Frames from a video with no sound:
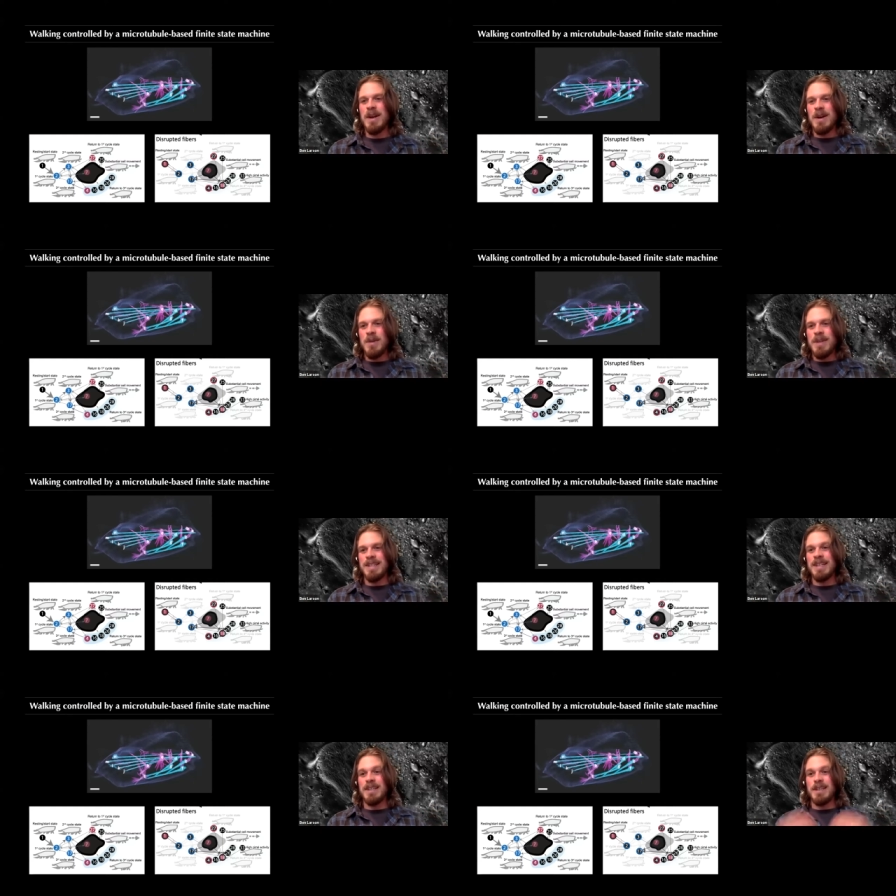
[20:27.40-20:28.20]
we
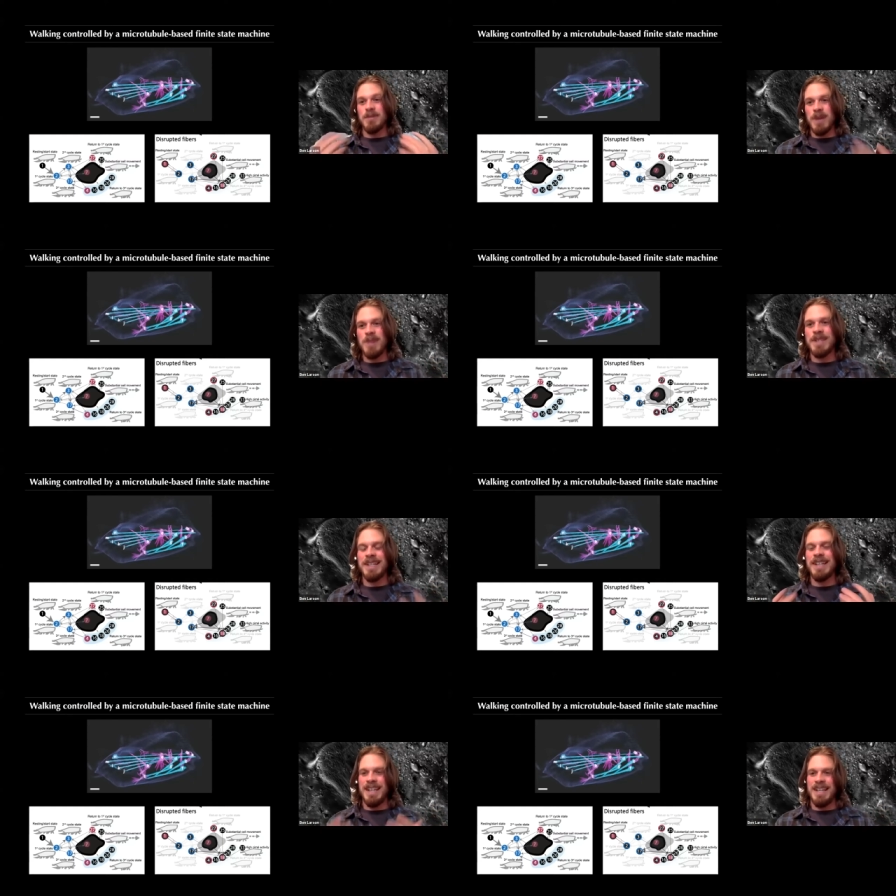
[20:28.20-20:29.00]
see a
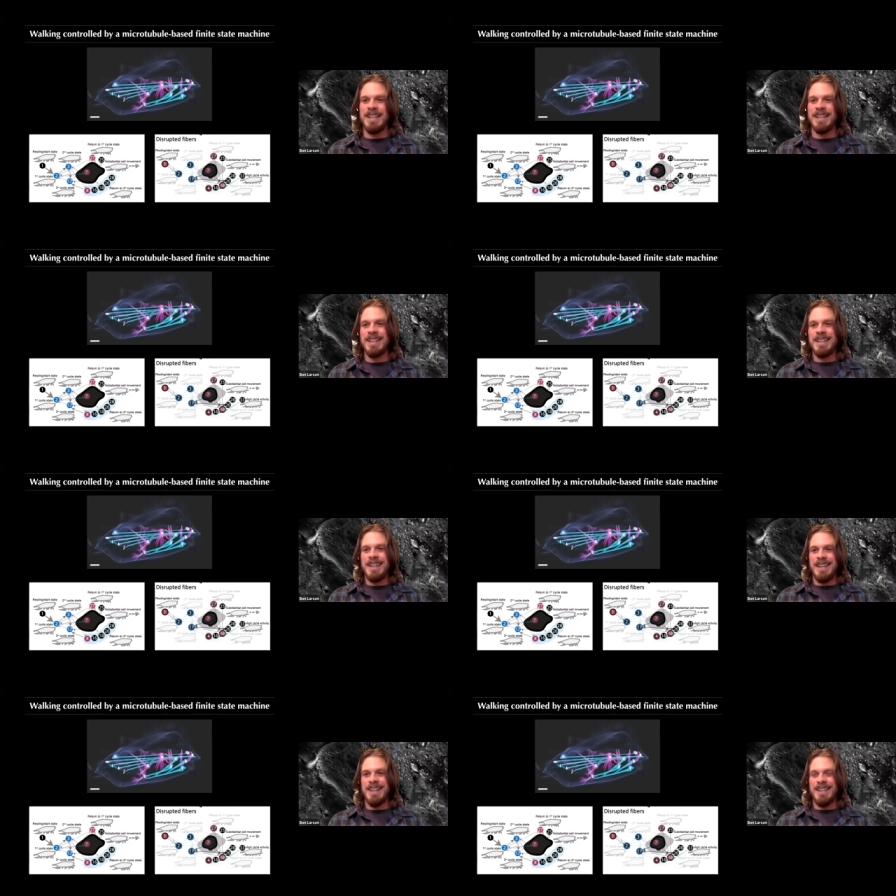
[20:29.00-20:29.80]
disruption in
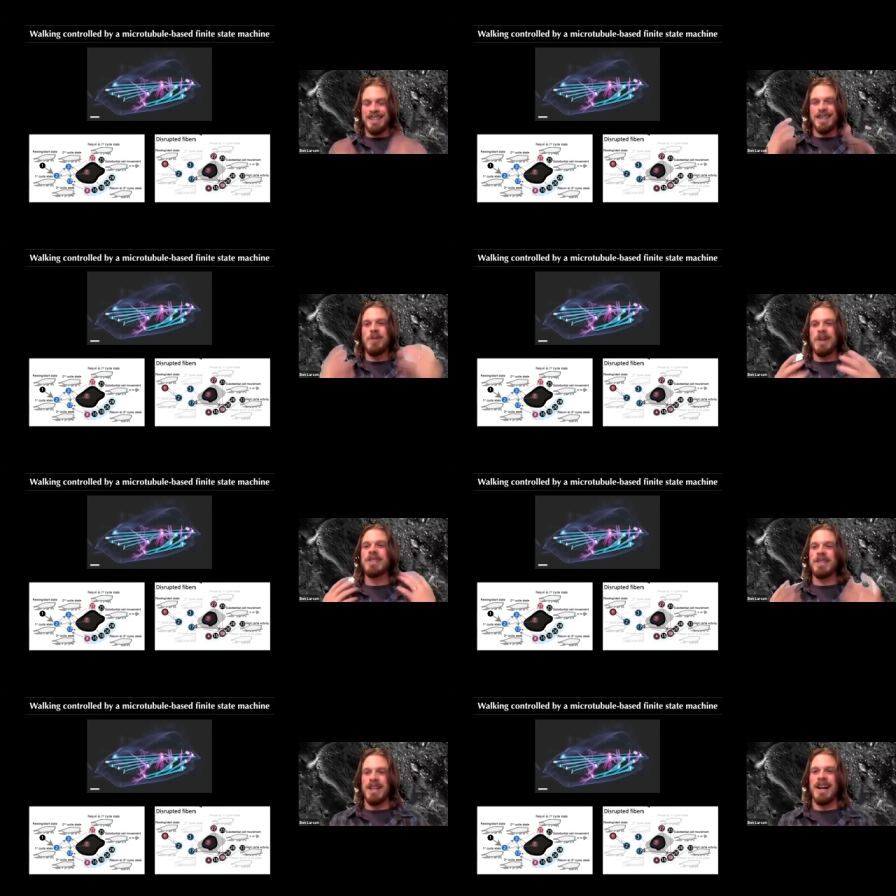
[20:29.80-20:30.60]
the
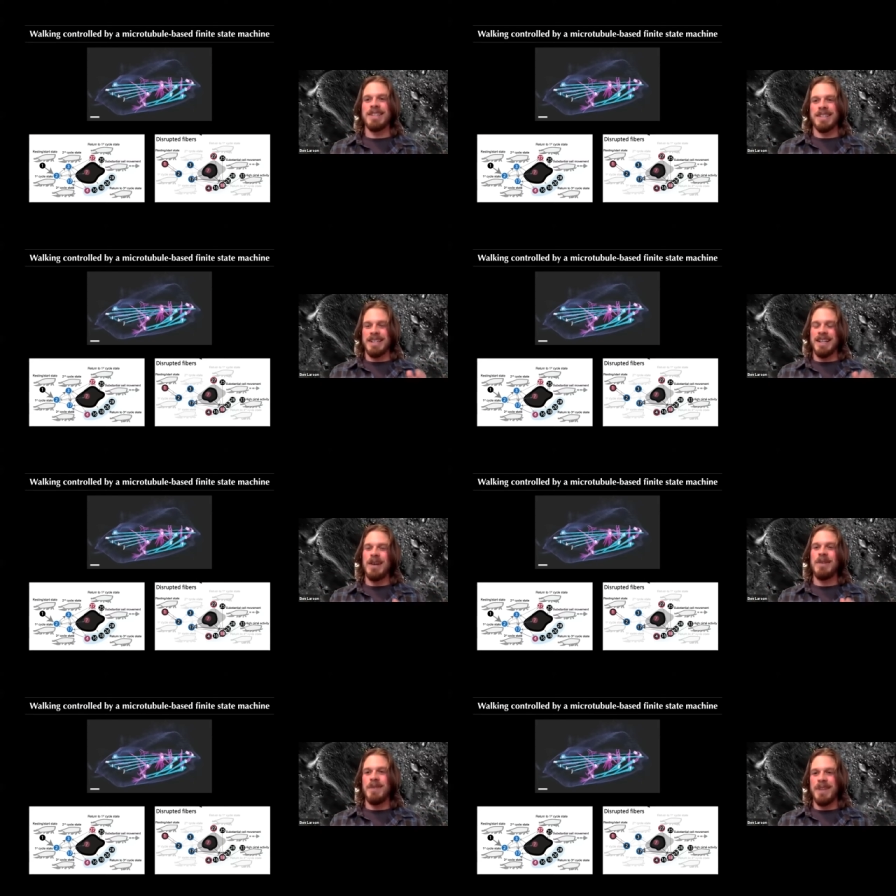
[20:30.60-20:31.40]
sequential logic
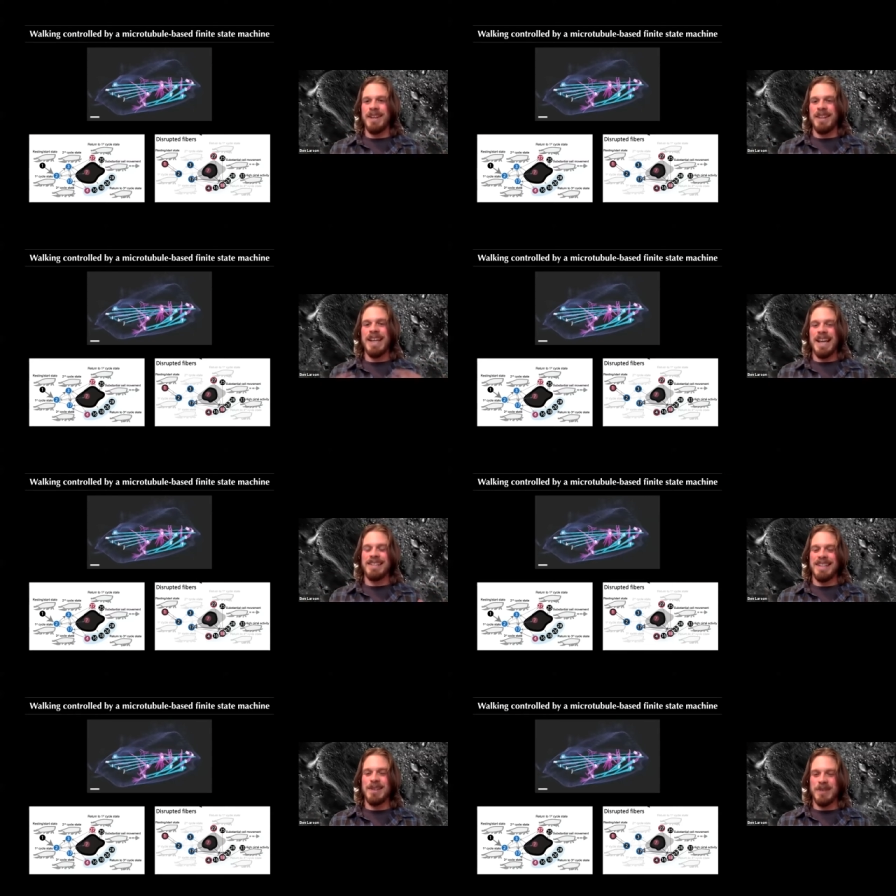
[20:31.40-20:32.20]
of the, the gait
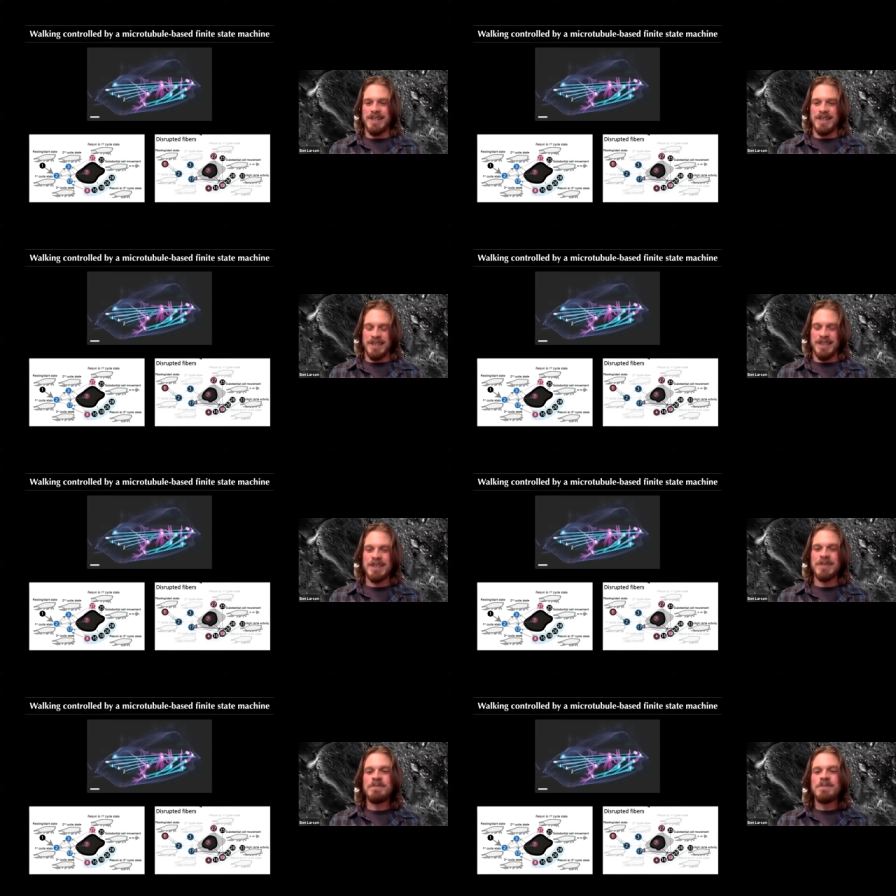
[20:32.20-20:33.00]
state
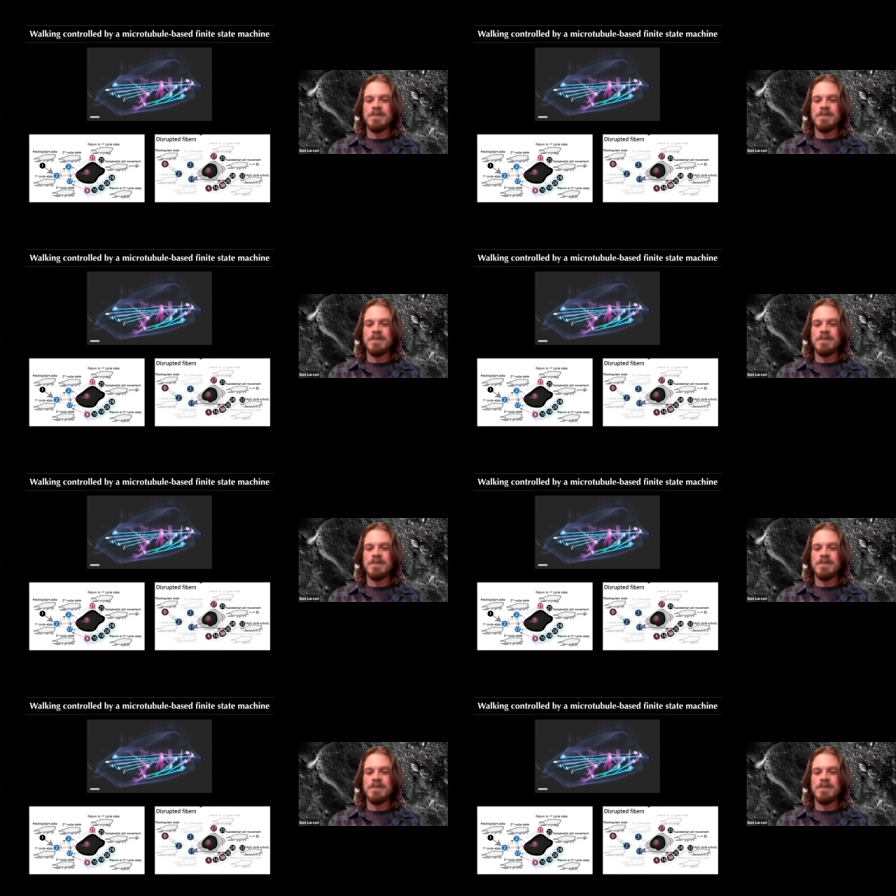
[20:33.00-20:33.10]
transitions.